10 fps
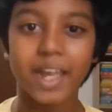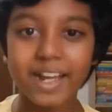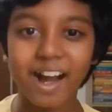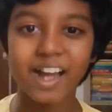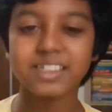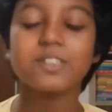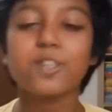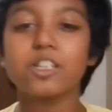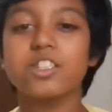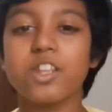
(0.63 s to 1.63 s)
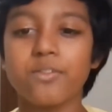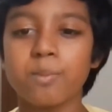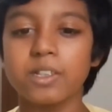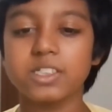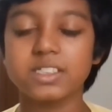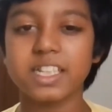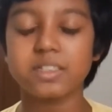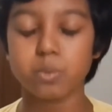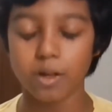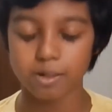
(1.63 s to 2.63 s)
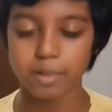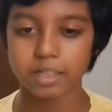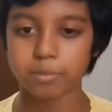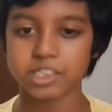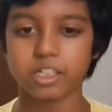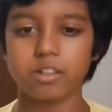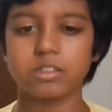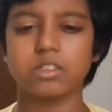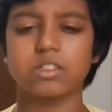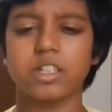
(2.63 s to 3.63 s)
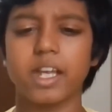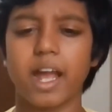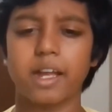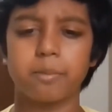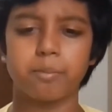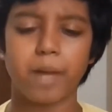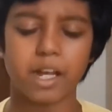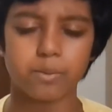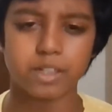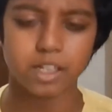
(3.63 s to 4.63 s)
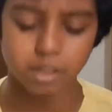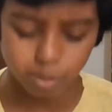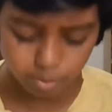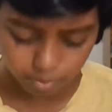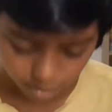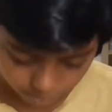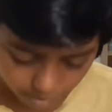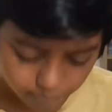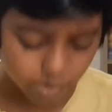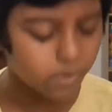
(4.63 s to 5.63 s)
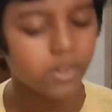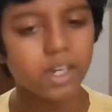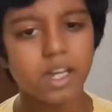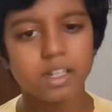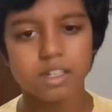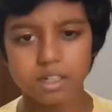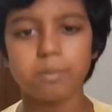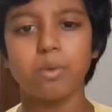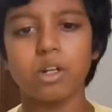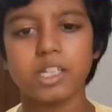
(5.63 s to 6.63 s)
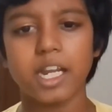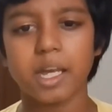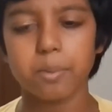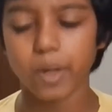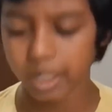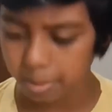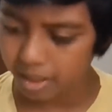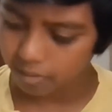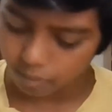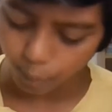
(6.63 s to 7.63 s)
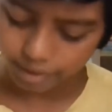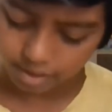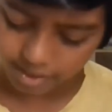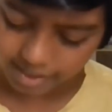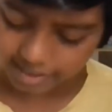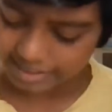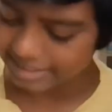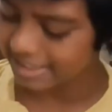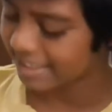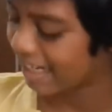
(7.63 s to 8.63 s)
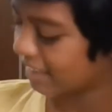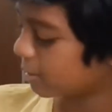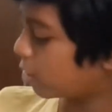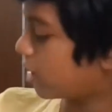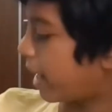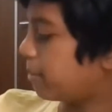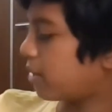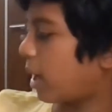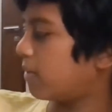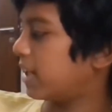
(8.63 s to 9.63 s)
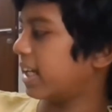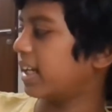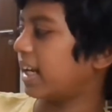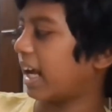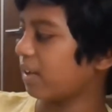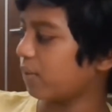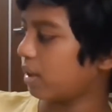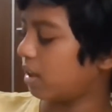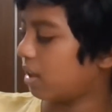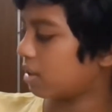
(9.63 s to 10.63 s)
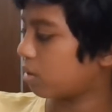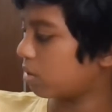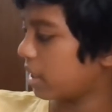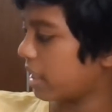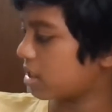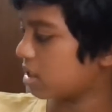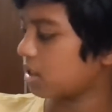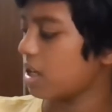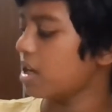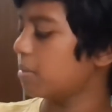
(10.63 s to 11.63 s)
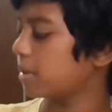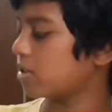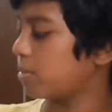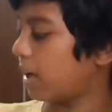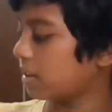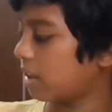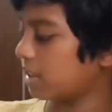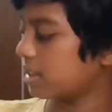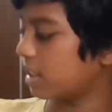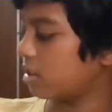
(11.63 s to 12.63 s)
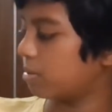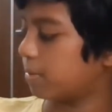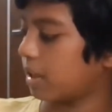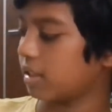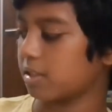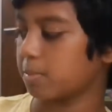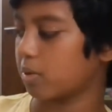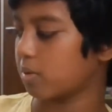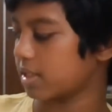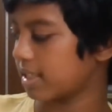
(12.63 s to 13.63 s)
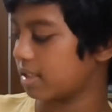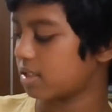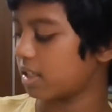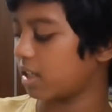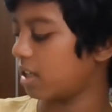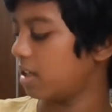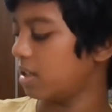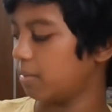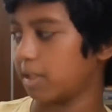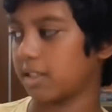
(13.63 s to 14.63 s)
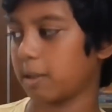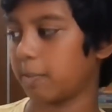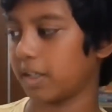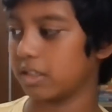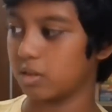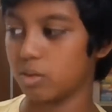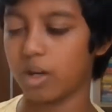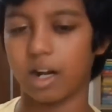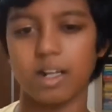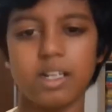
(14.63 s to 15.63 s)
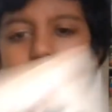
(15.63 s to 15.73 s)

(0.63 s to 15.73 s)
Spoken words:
Hey guys, it's Harshith from Harshith Today's. Welcome back to my channel. So today I am back with a new book review. The book that I'm going to be reviewing today is Let's Go Time Traveling: Life in India Through the Ages by Subhadra Sen Gupta. This book was illustrated by Tapas Guha.